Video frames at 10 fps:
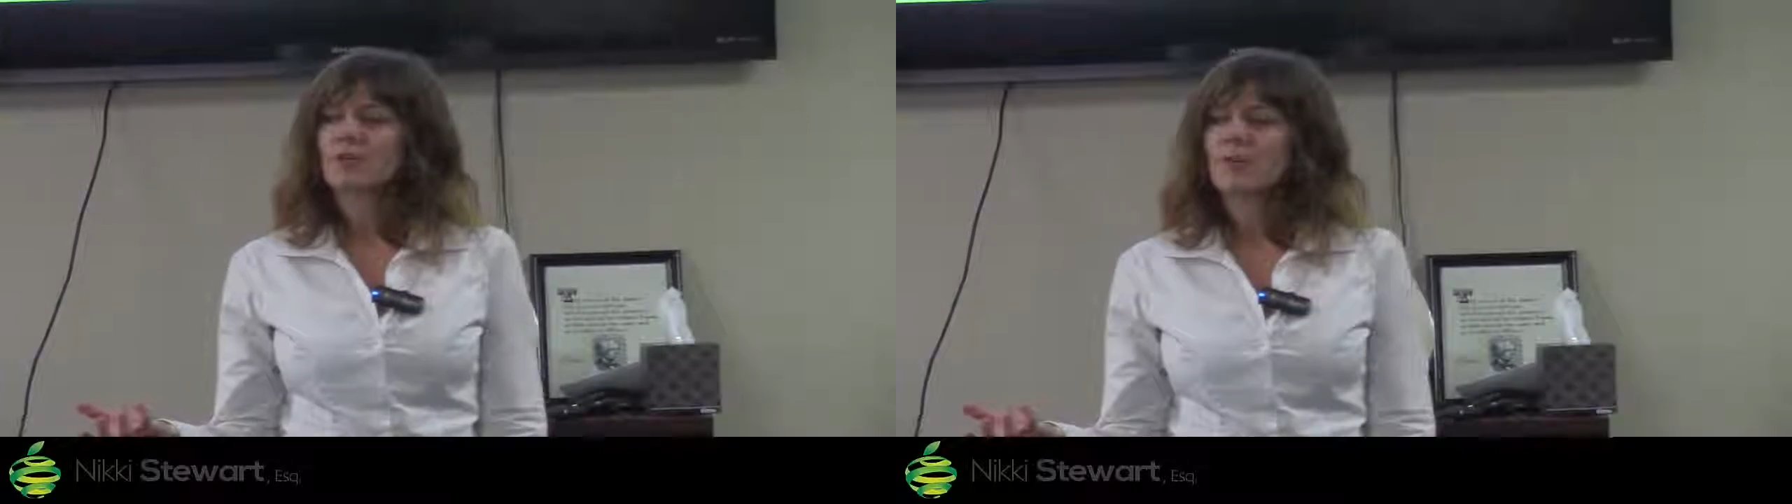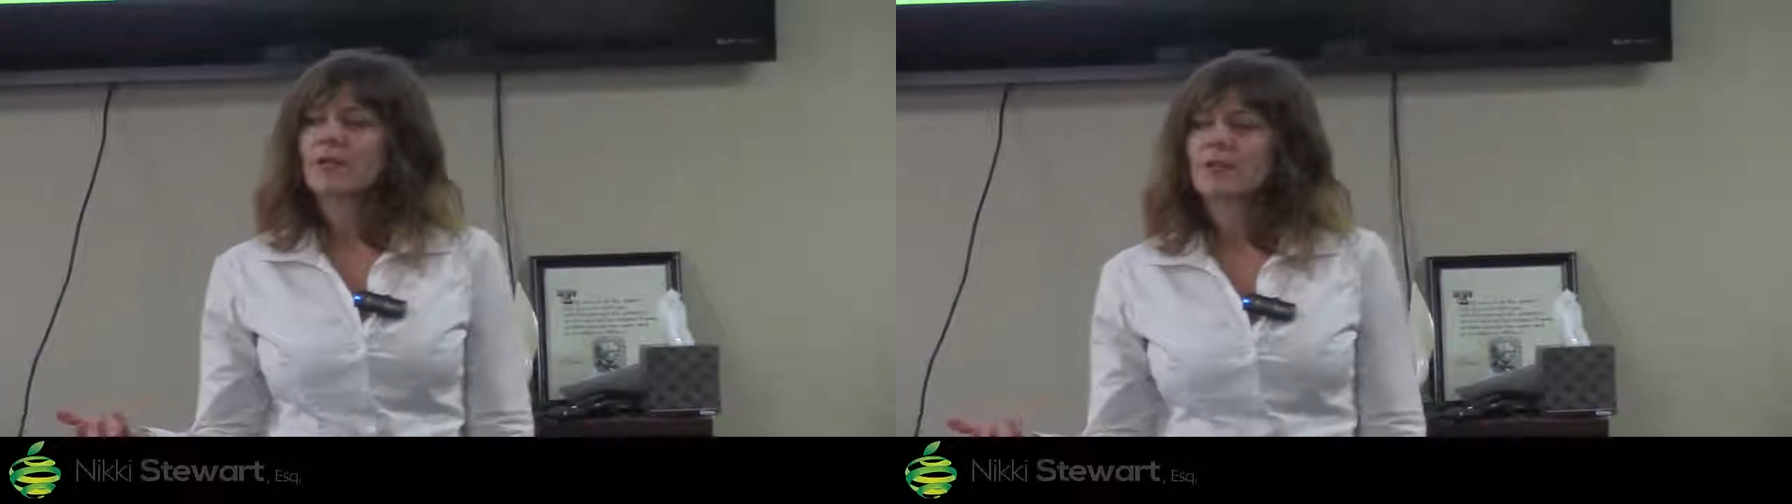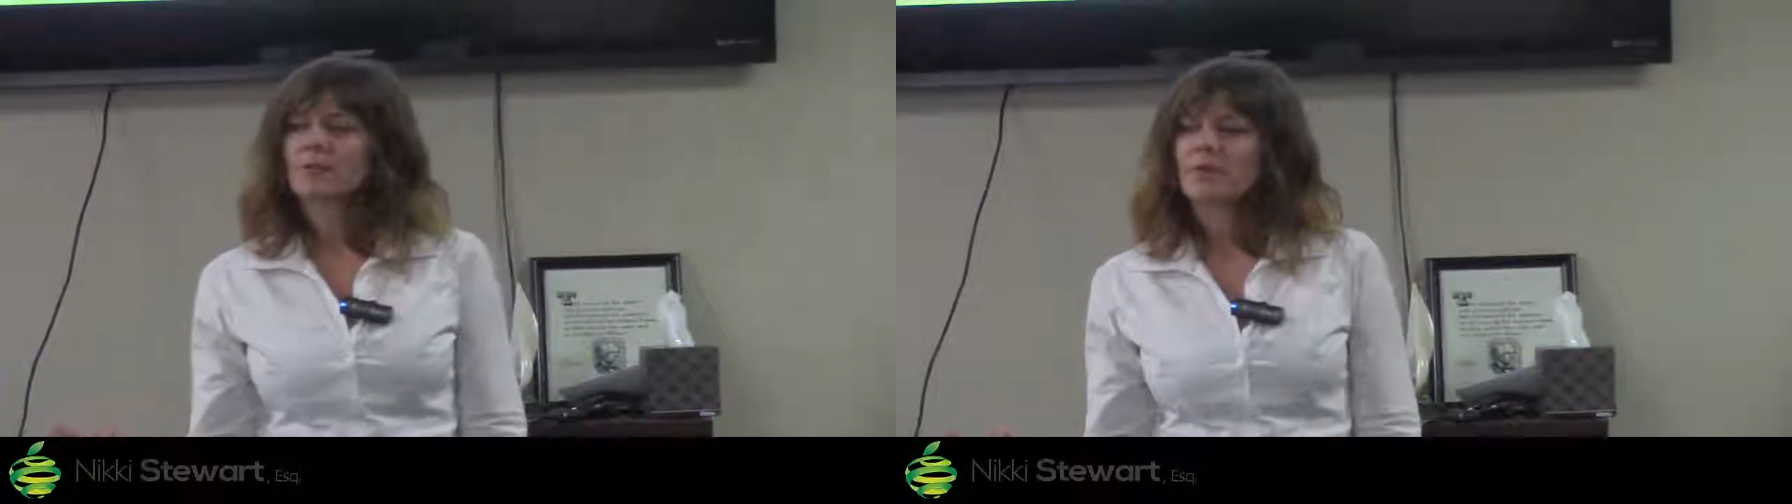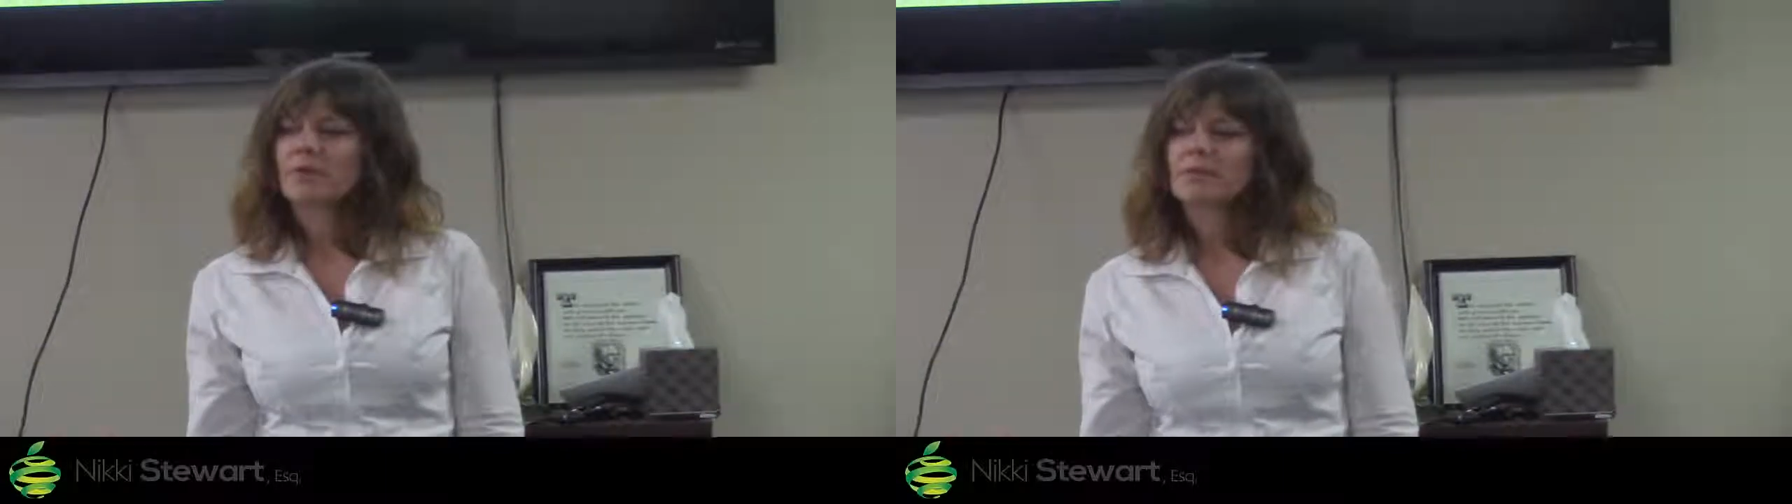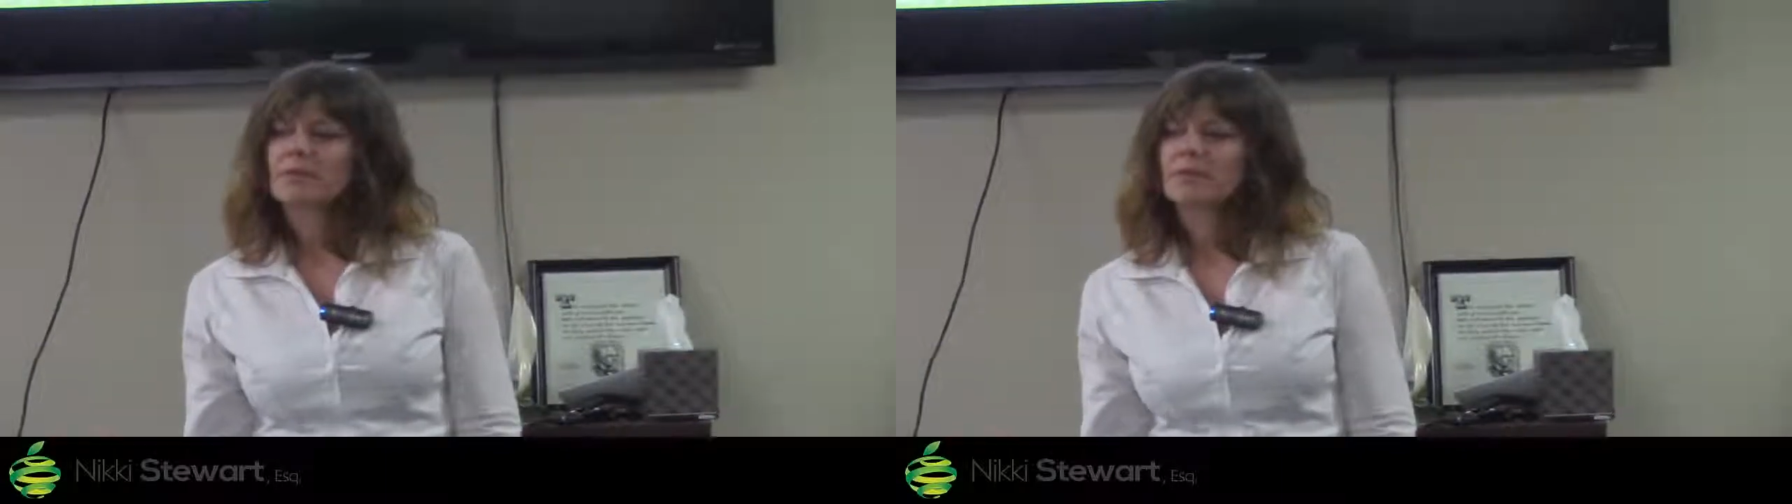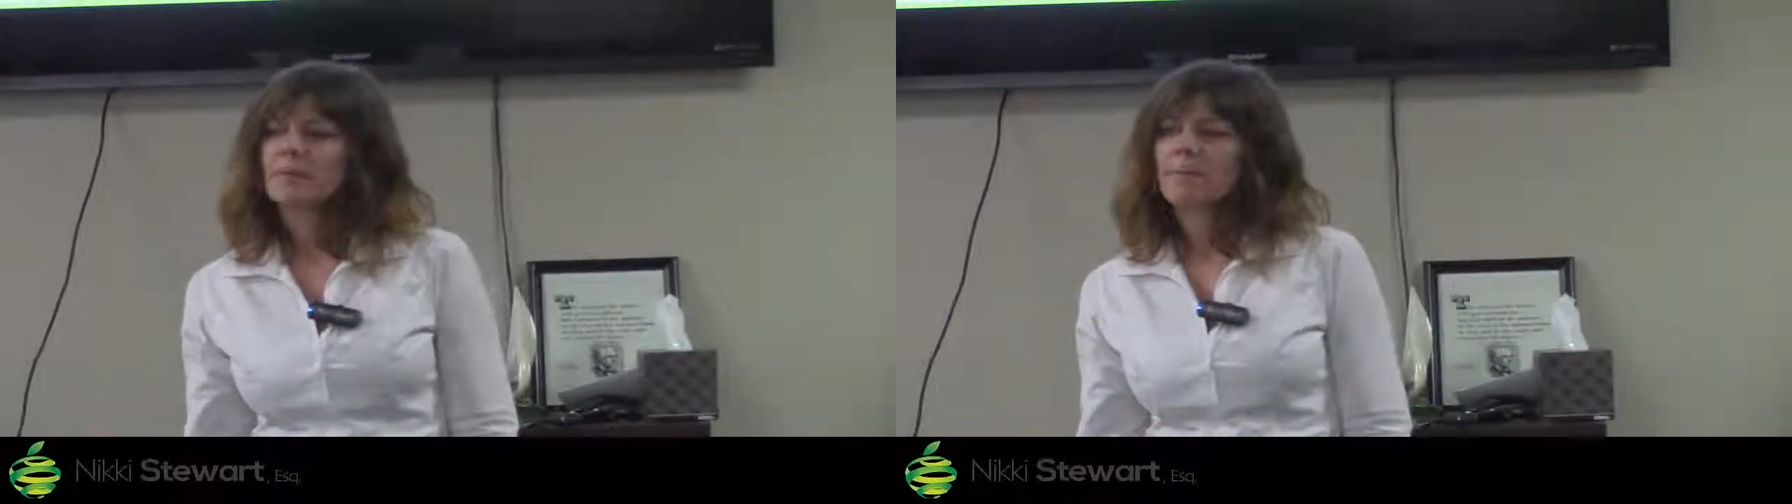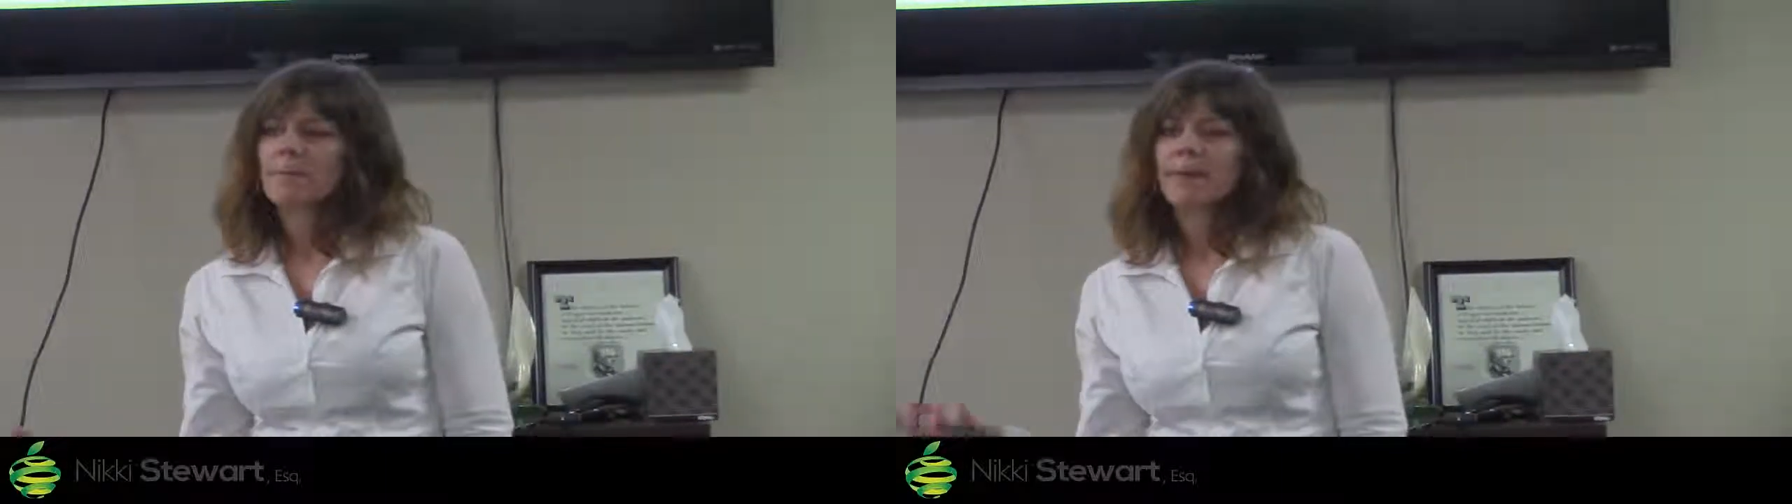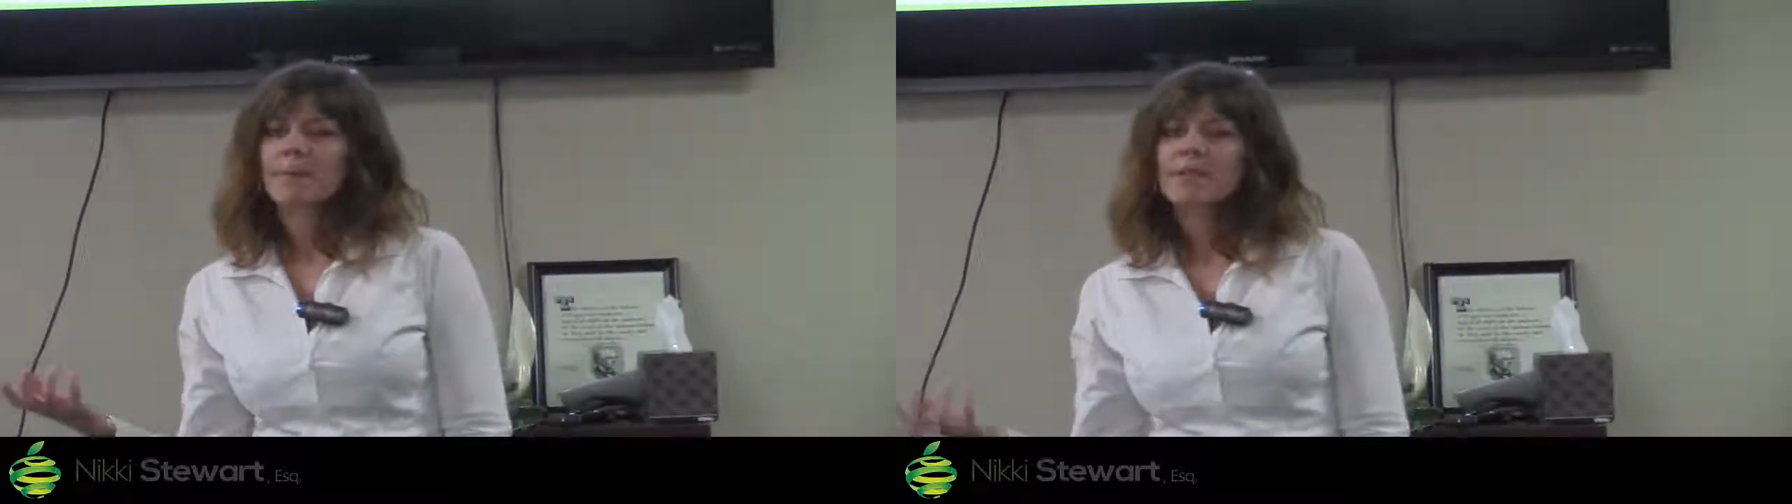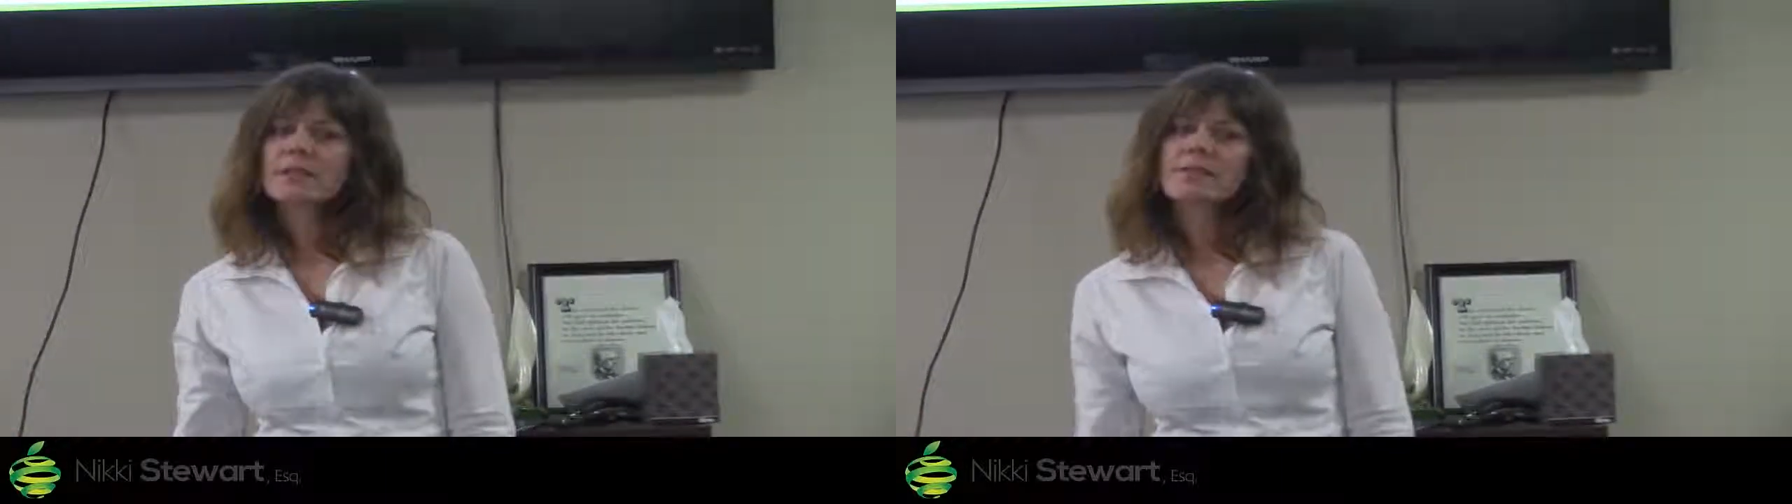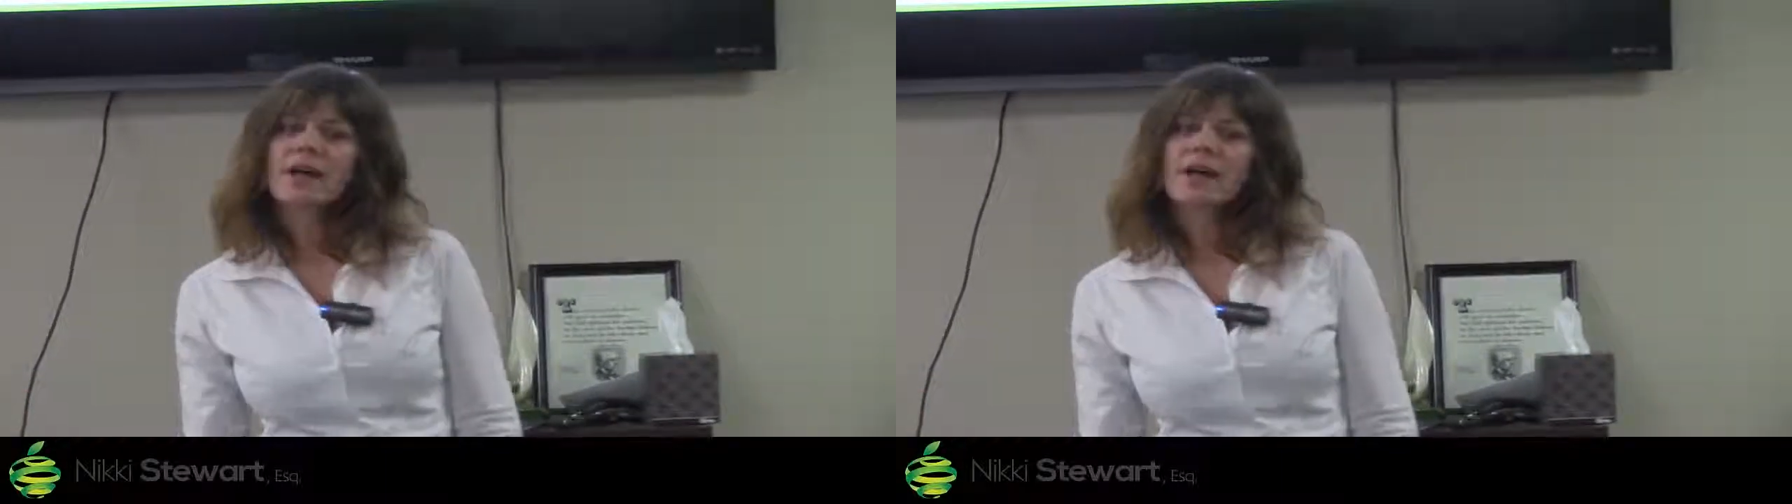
omega-3s. But that's